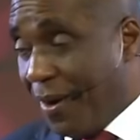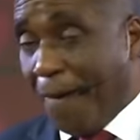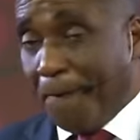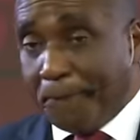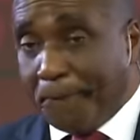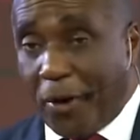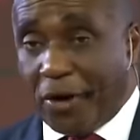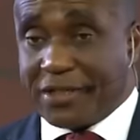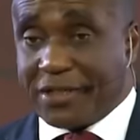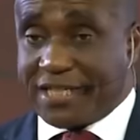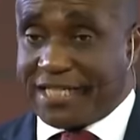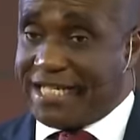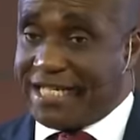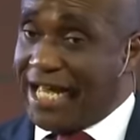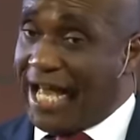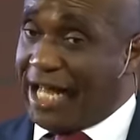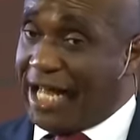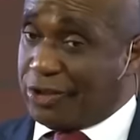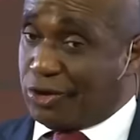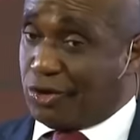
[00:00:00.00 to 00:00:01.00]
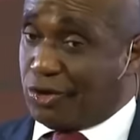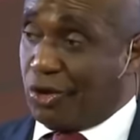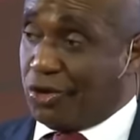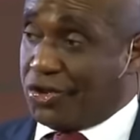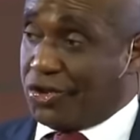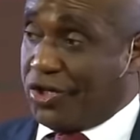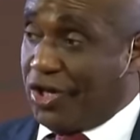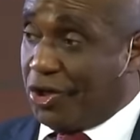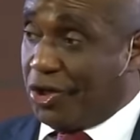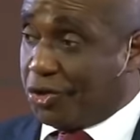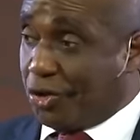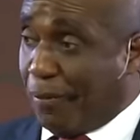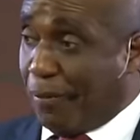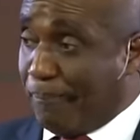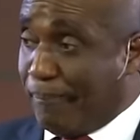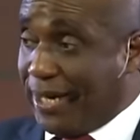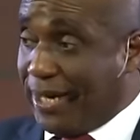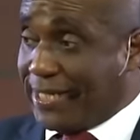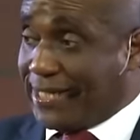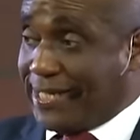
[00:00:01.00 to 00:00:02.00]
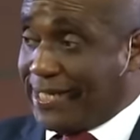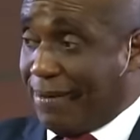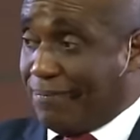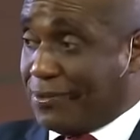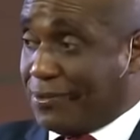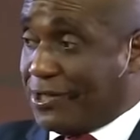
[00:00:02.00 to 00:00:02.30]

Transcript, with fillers: But their association made them,